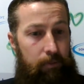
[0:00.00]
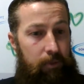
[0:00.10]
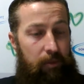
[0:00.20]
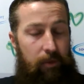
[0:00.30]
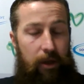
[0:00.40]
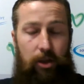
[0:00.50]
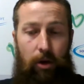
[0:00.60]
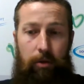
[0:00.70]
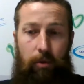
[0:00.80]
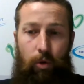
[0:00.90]
dipped their
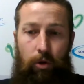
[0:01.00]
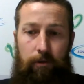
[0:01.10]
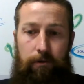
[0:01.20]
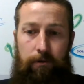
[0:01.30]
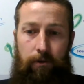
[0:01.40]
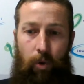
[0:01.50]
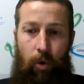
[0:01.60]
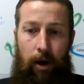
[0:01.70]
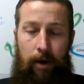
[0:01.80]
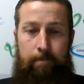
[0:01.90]
toe in the water
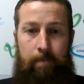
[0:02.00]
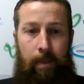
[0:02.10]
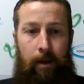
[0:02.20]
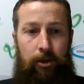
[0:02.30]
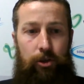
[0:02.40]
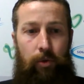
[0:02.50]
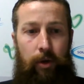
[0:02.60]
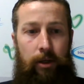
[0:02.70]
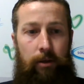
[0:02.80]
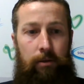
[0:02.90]
for
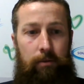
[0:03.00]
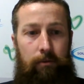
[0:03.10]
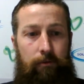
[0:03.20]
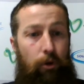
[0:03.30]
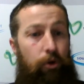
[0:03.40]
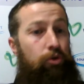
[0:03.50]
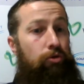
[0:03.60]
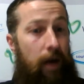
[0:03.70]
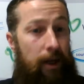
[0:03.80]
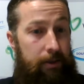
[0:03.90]
doing virtual
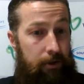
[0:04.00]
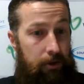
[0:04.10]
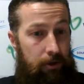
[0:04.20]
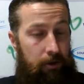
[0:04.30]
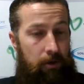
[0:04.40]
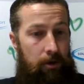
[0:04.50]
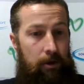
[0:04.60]
races,